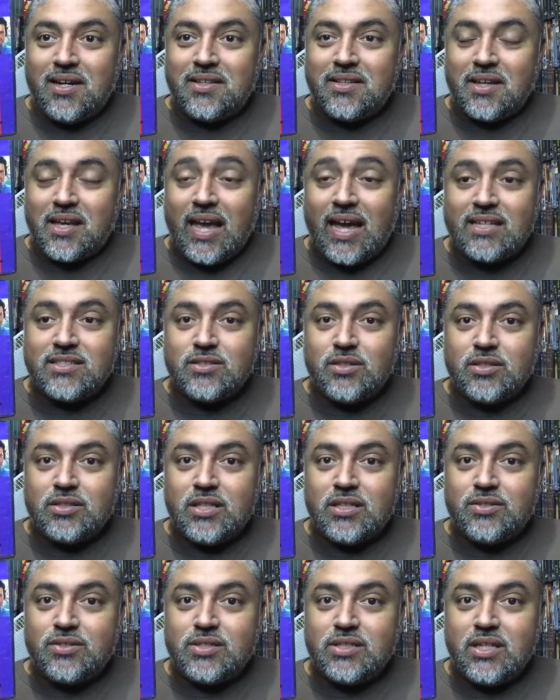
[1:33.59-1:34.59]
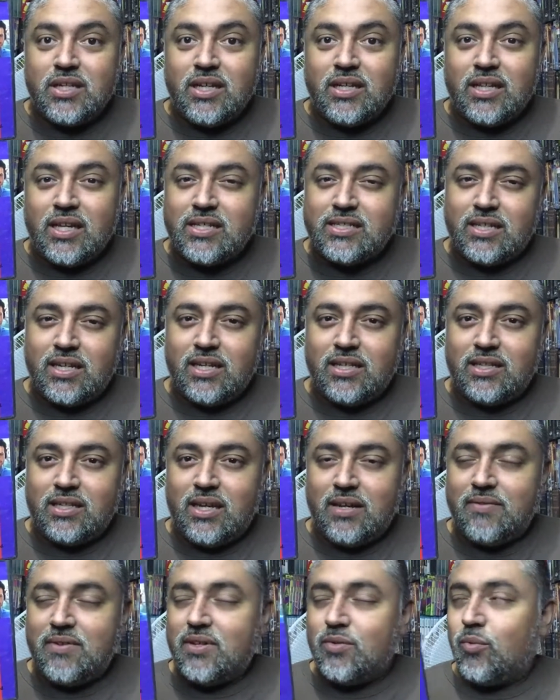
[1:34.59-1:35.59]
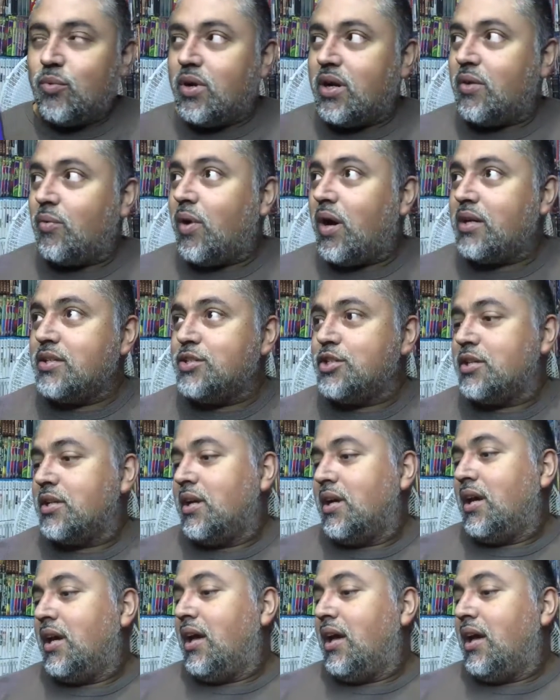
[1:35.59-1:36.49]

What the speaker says: the cast looked interesting, and I decided to give it a watch.